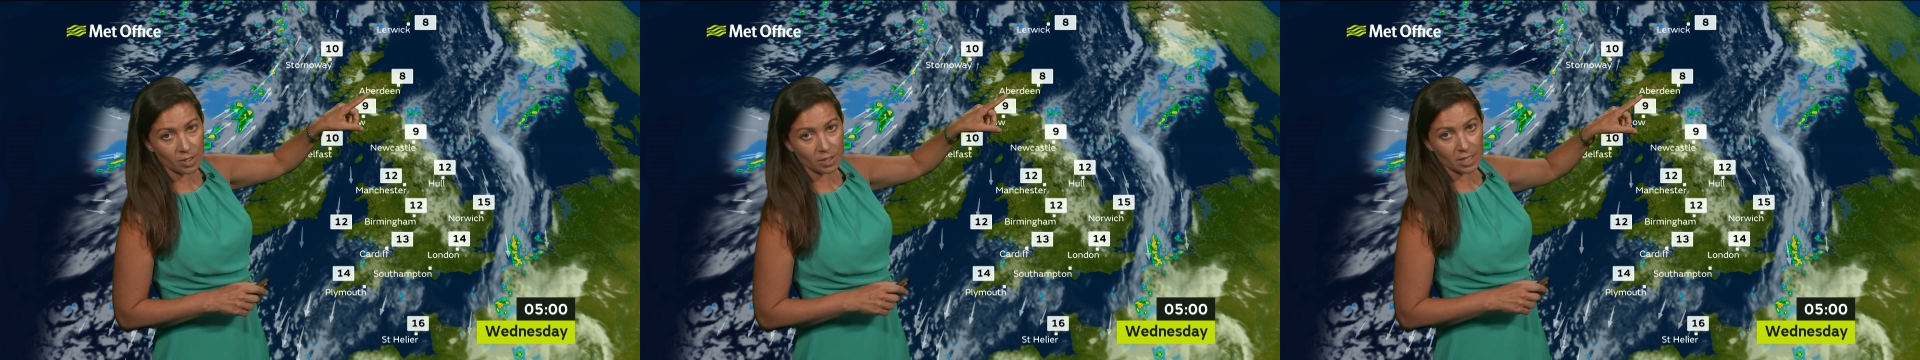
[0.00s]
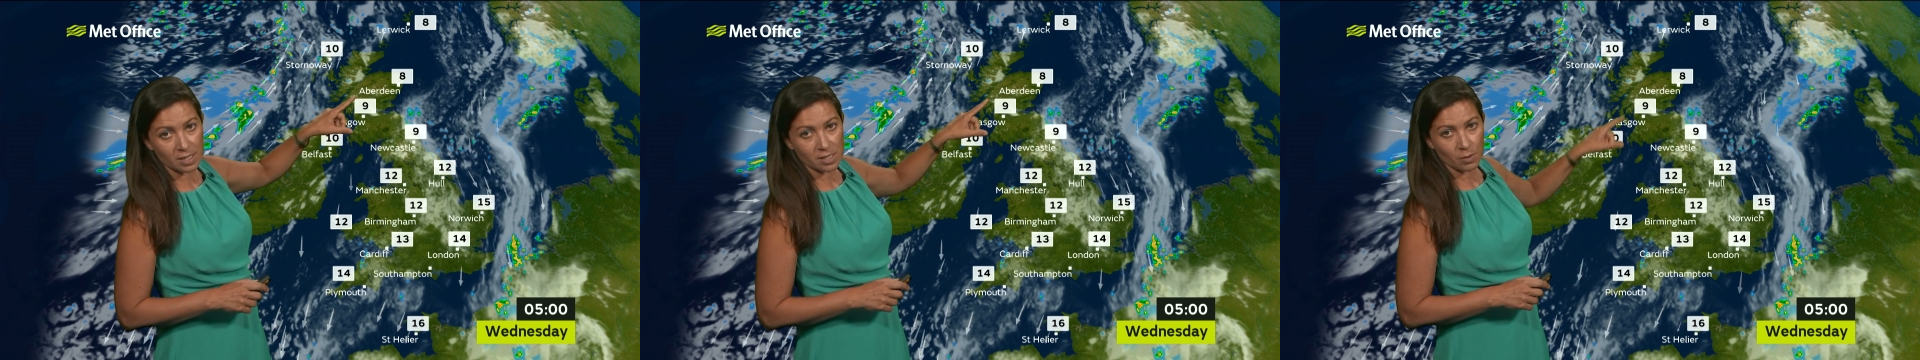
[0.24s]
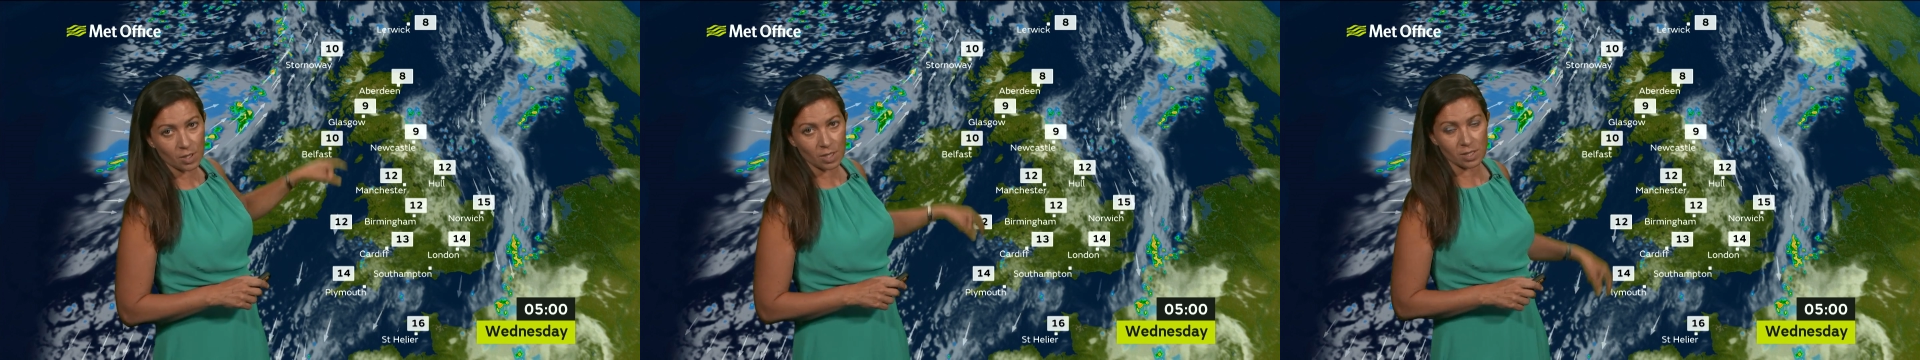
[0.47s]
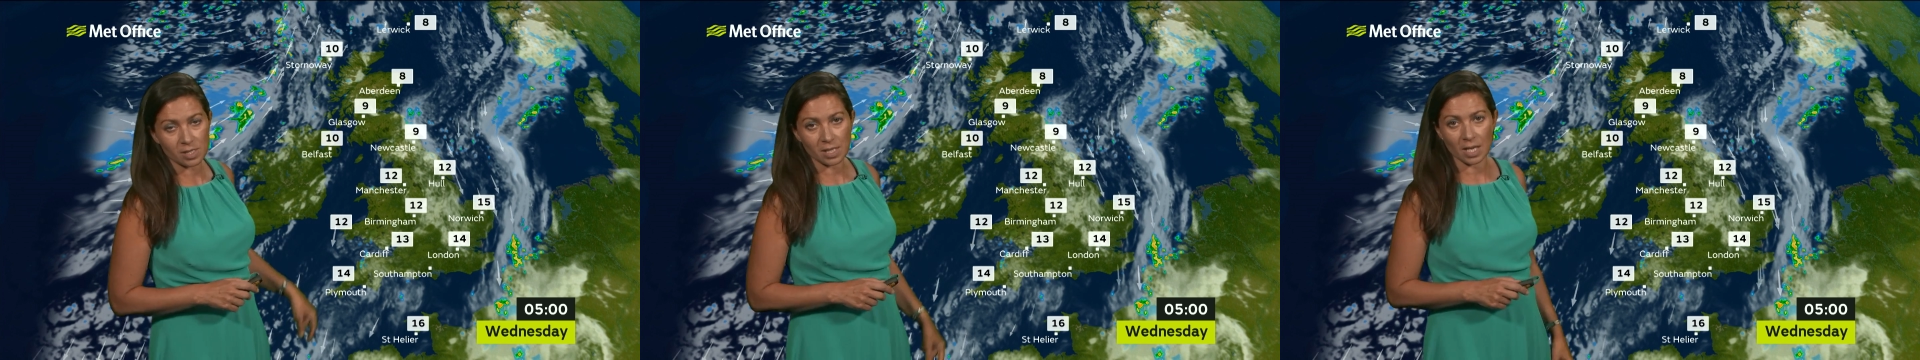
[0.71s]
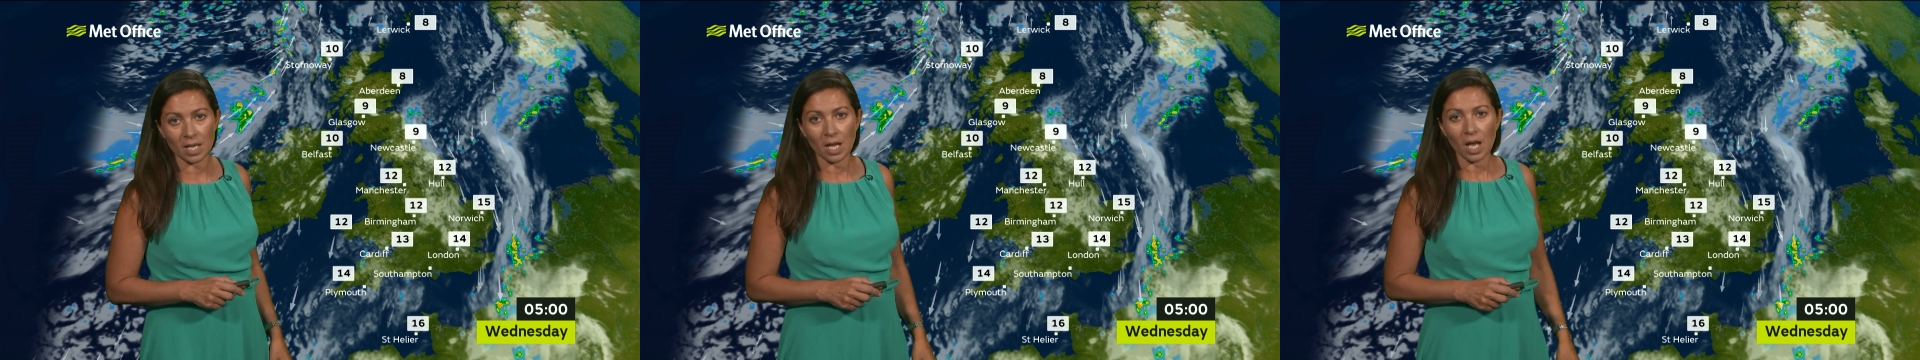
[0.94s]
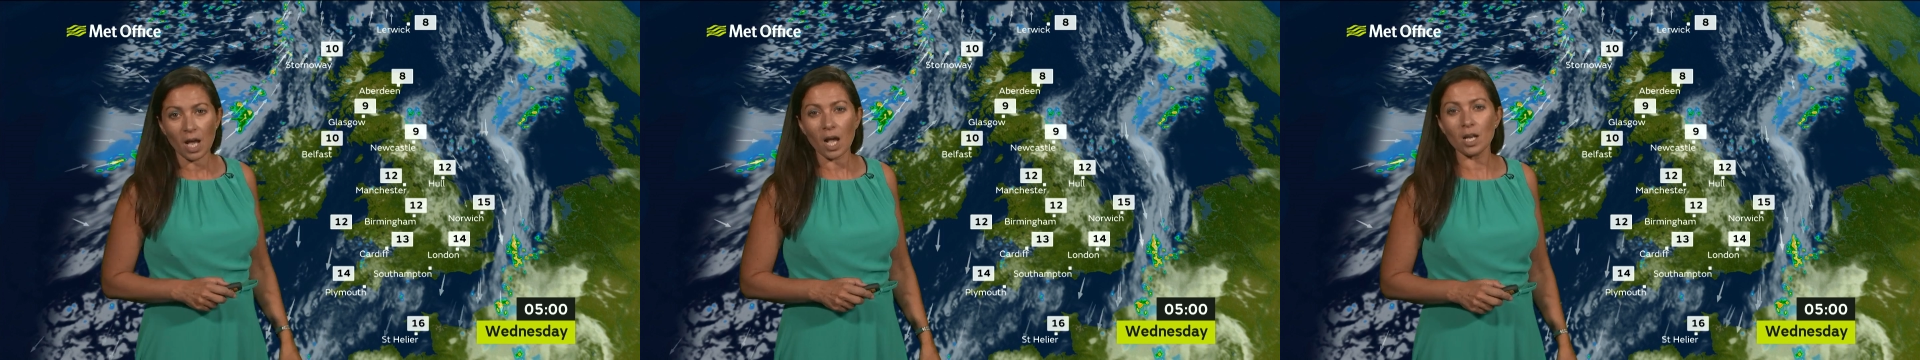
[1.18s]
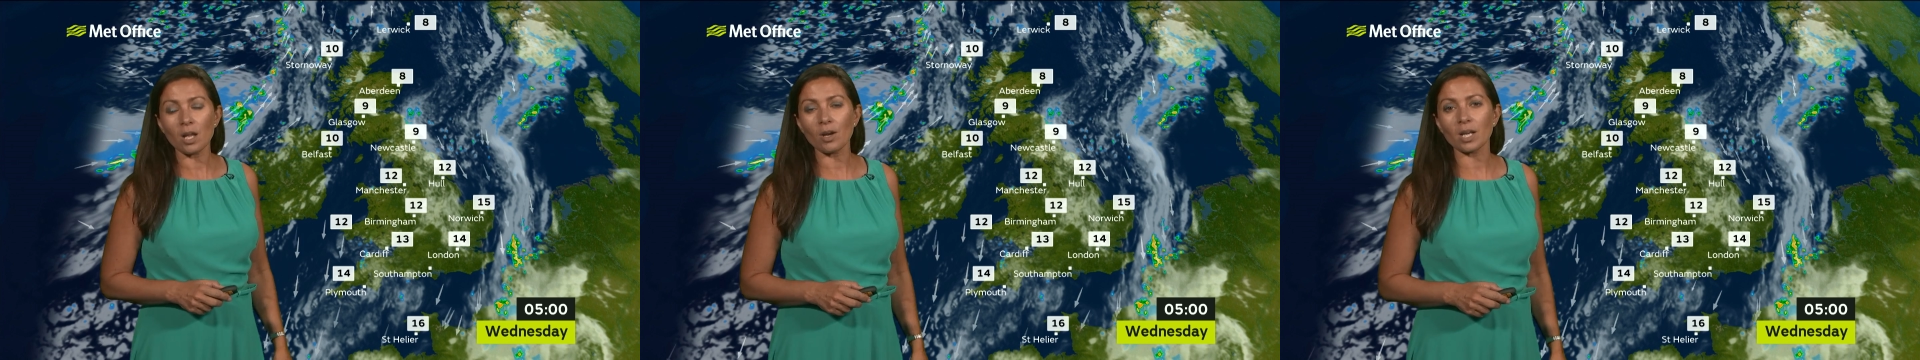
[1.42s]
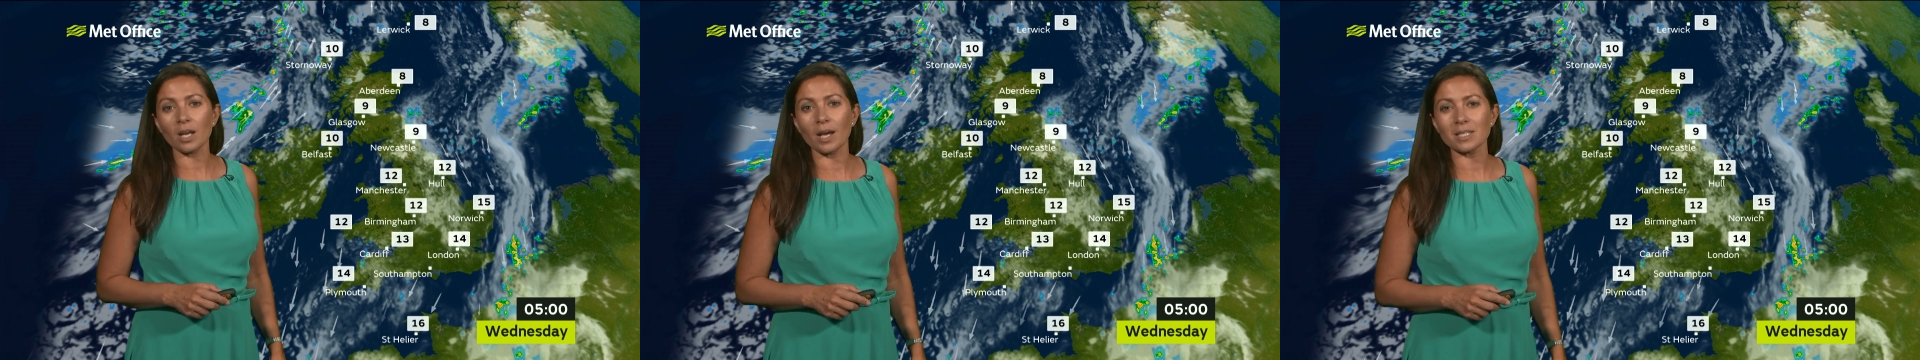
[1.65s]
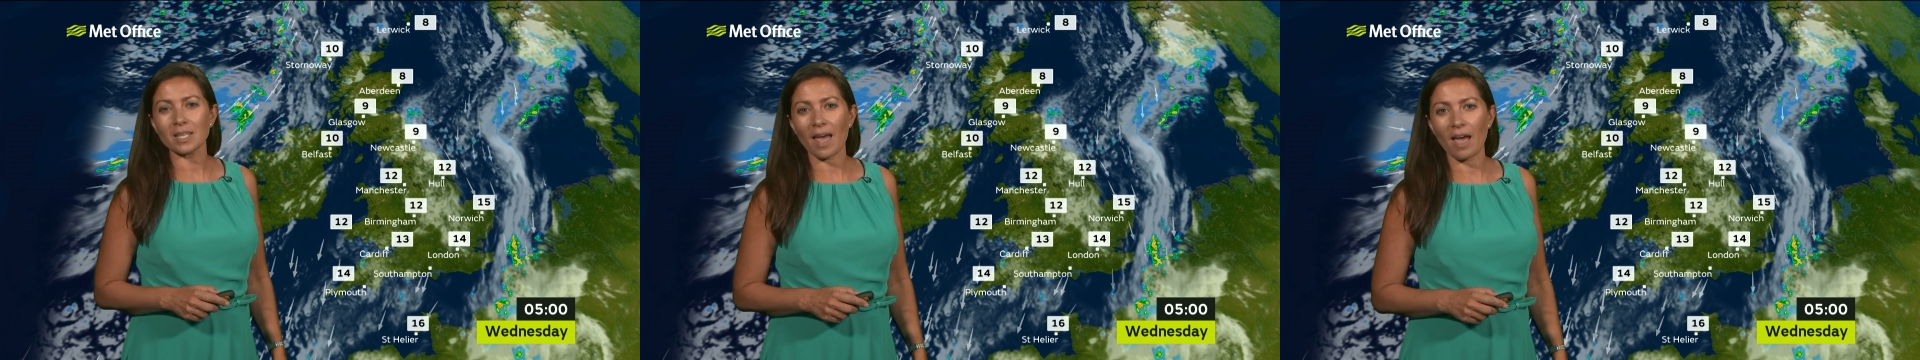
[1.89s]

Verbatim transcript: than this. So we could see a localised